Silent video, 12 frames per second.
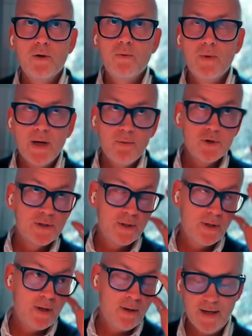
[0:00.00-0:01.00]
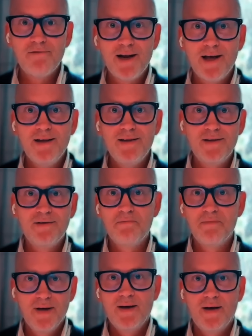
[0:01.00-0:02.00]
So when I was 7,
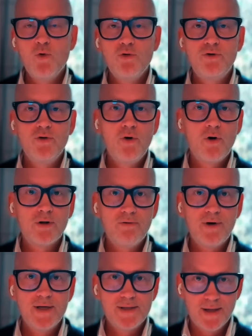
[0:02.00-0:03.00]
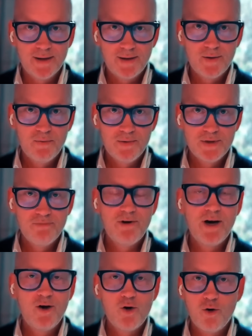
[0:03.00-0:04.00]
8, we moved to north of Iceland. It's
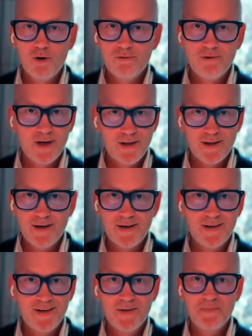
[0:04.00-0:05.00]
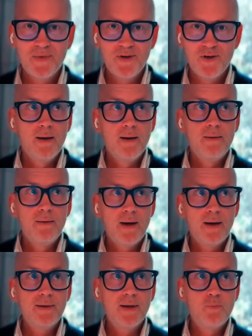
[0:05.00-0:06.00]
very cold, very dark. And
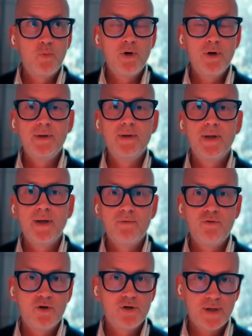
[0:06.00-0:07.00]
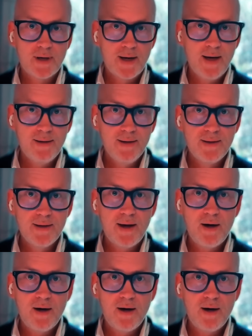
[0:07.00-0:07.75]
at that point, the first arcade in